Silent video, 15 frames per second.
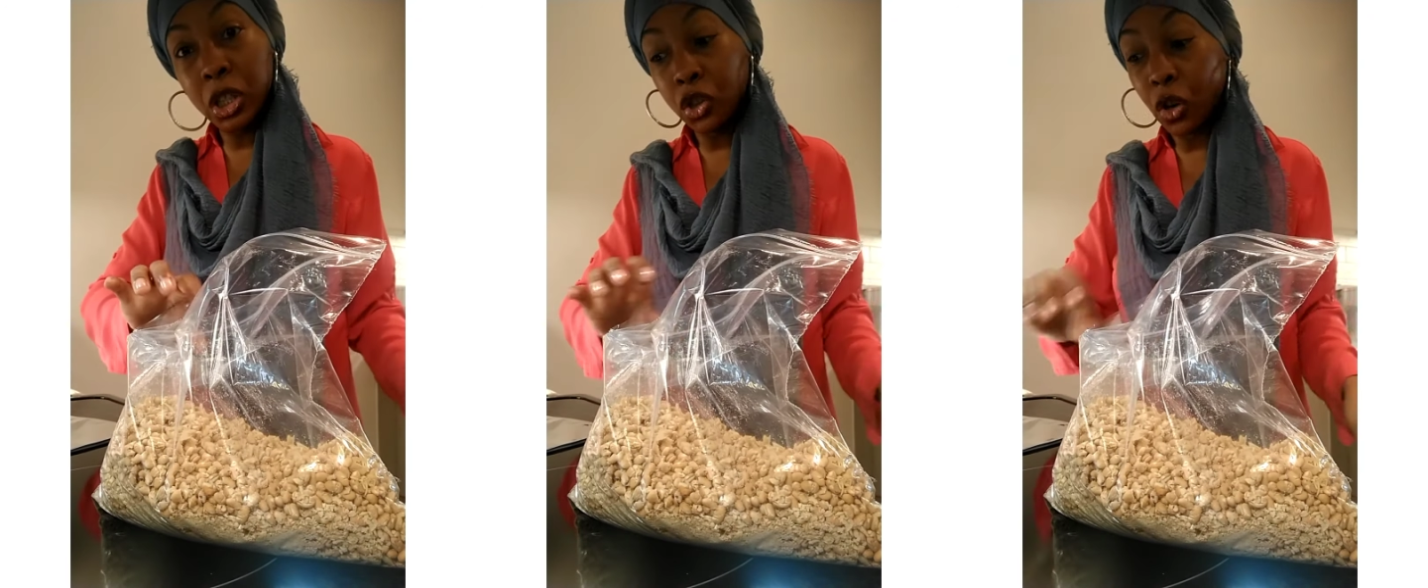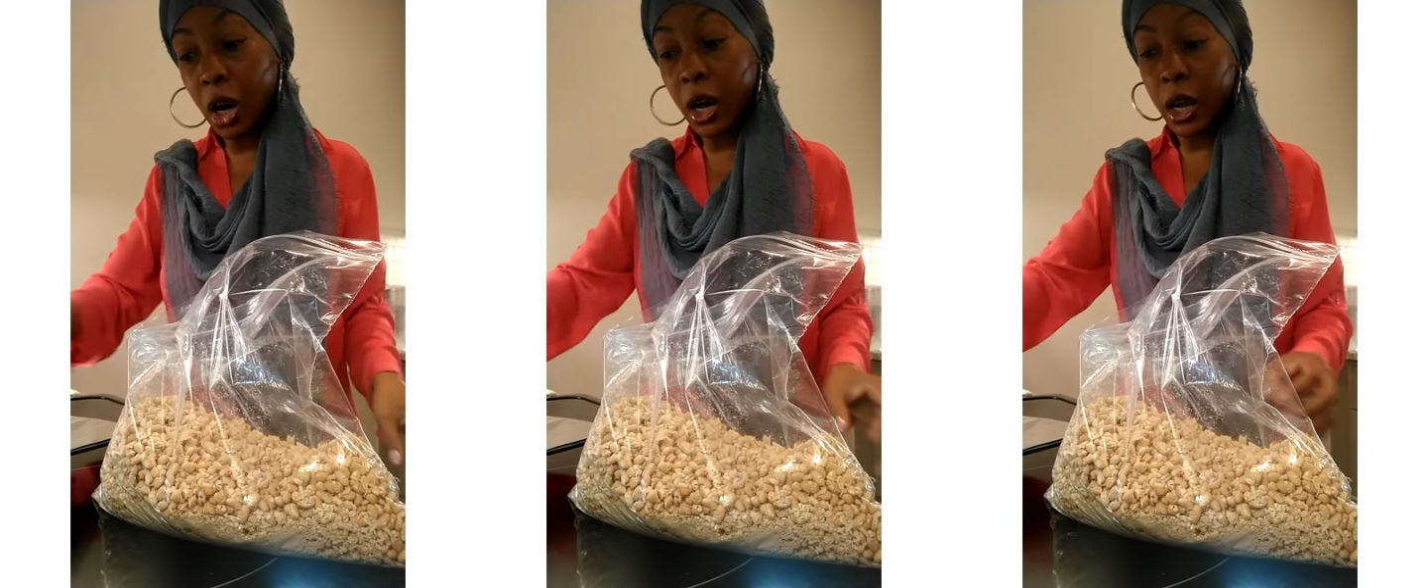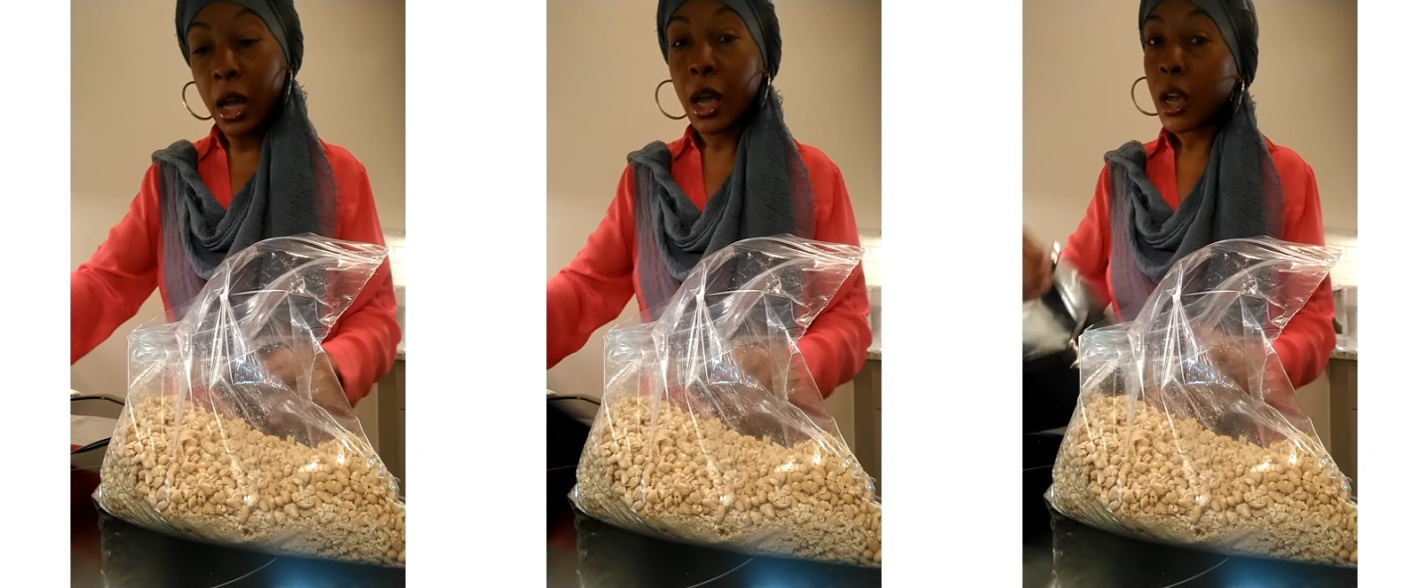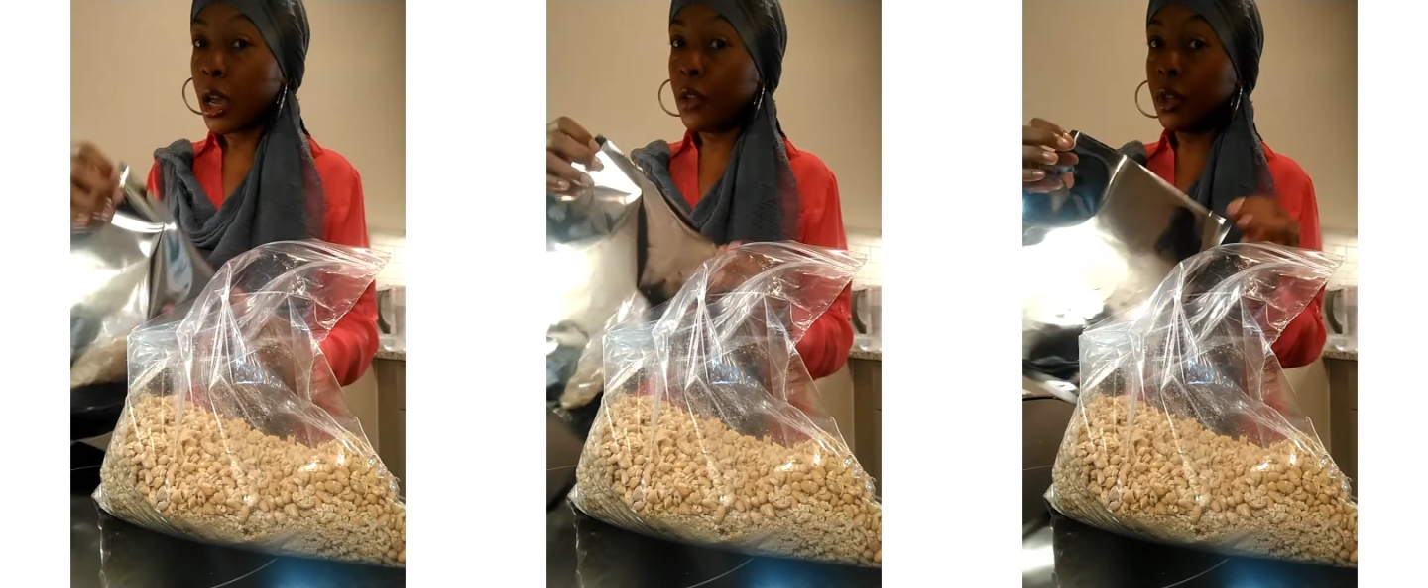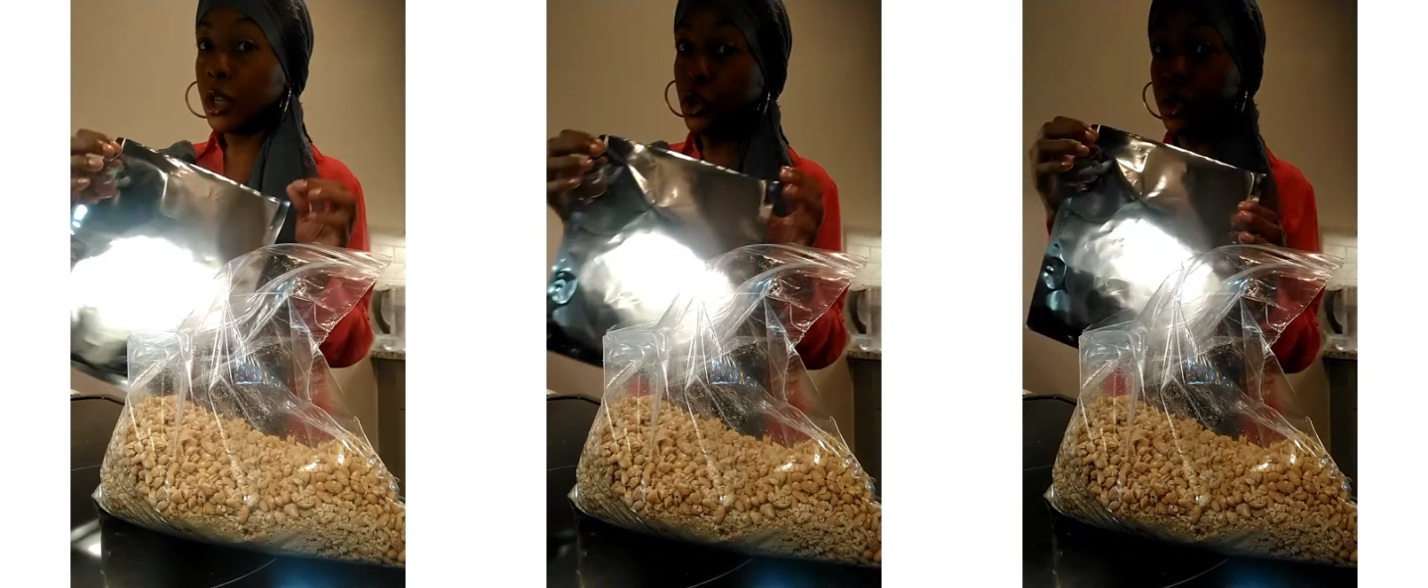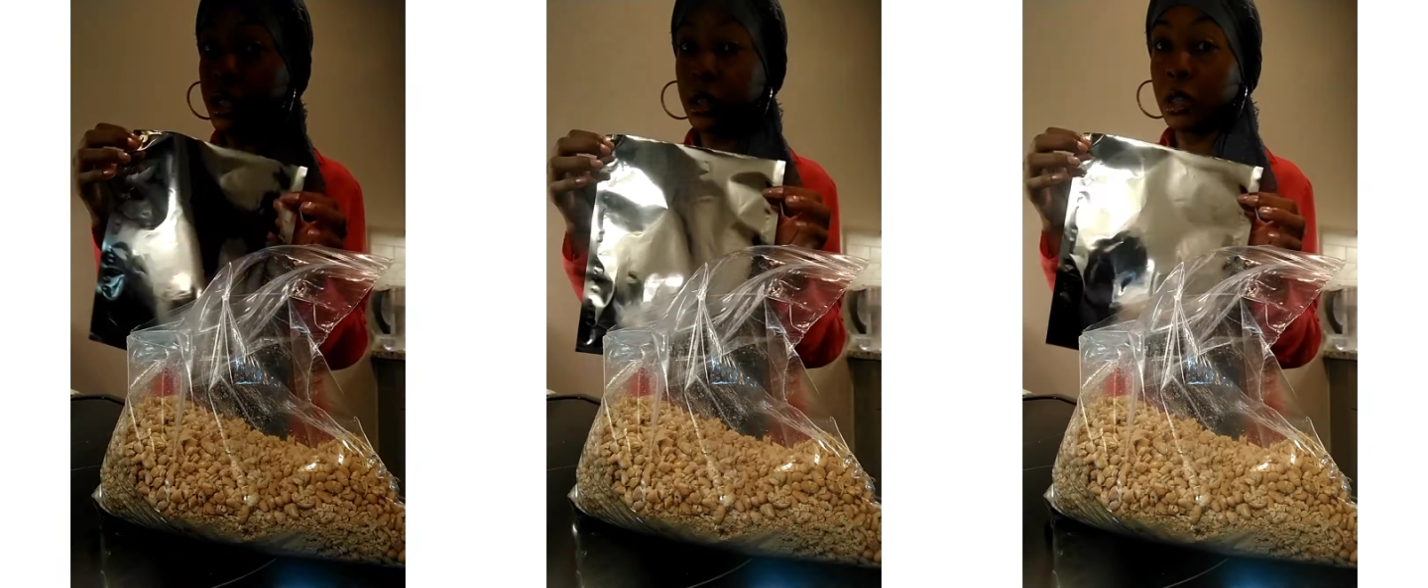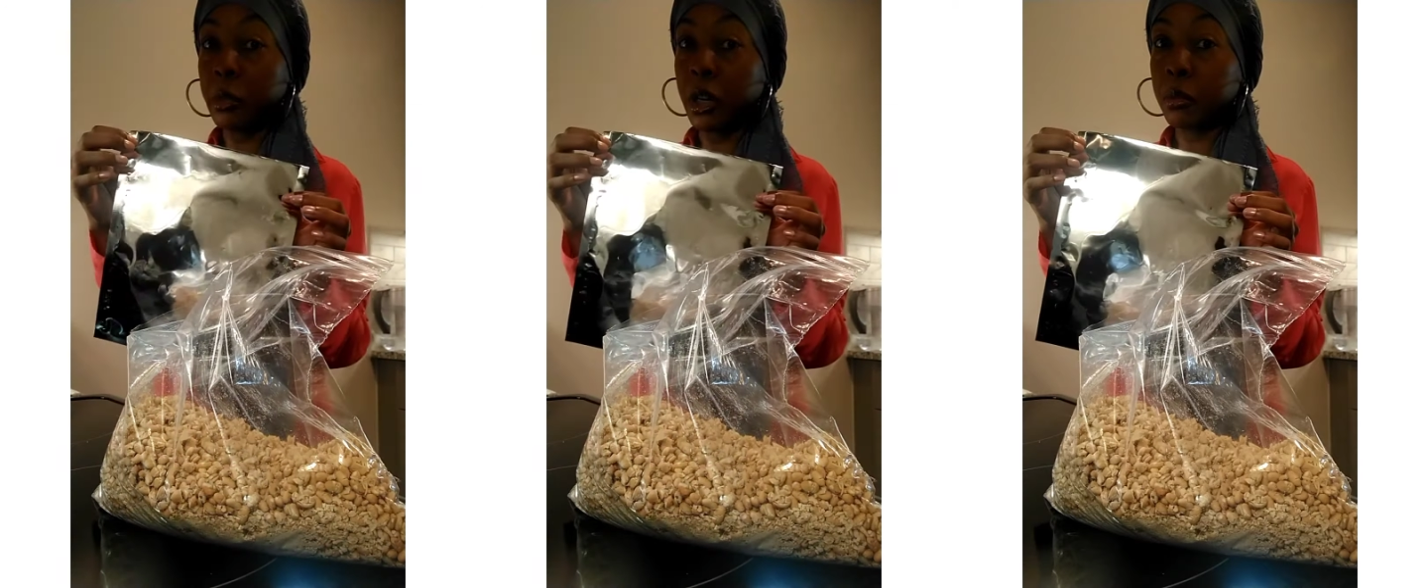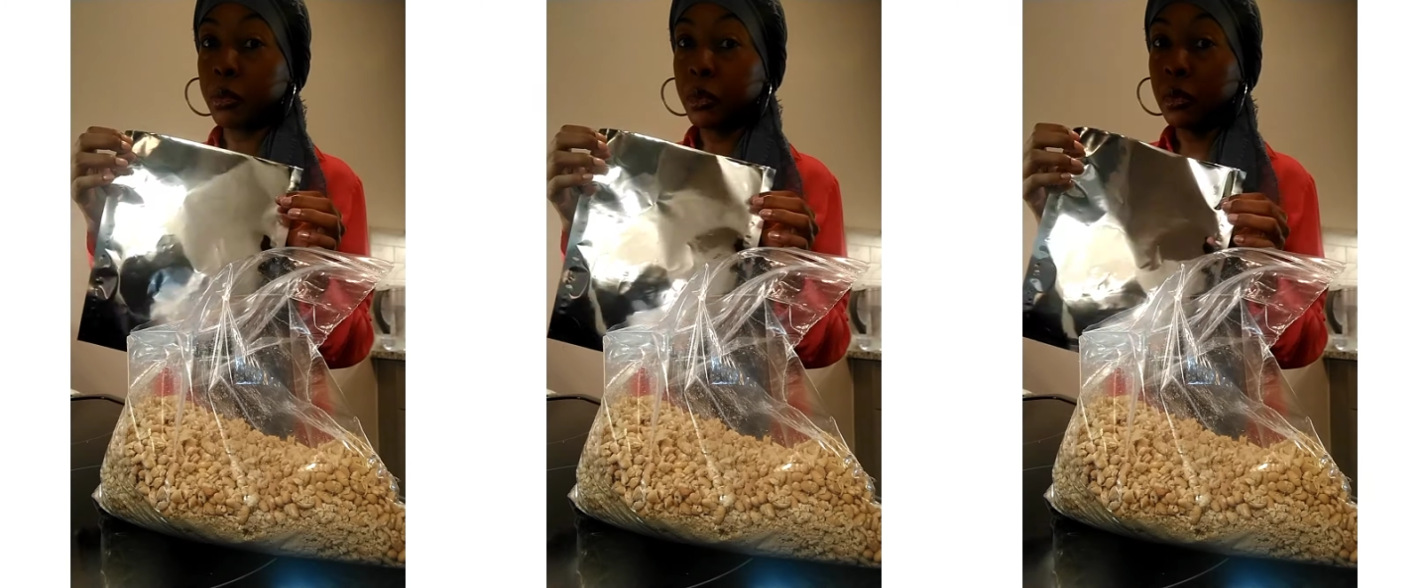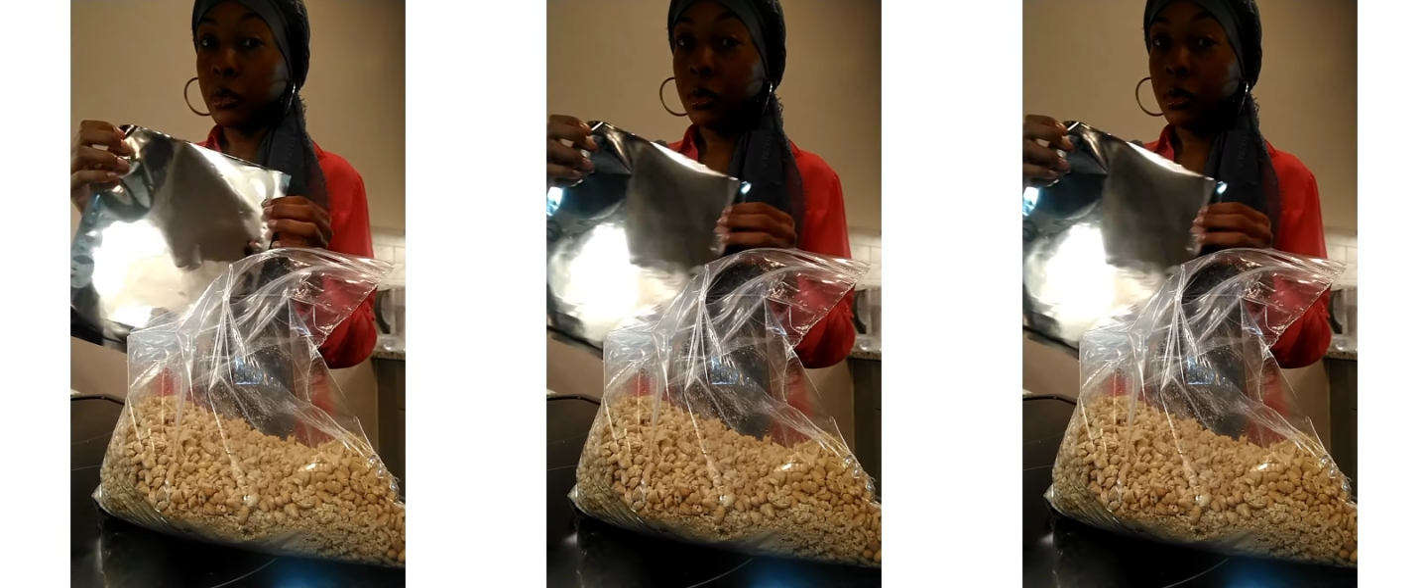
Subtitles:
dry, and then you seal them up.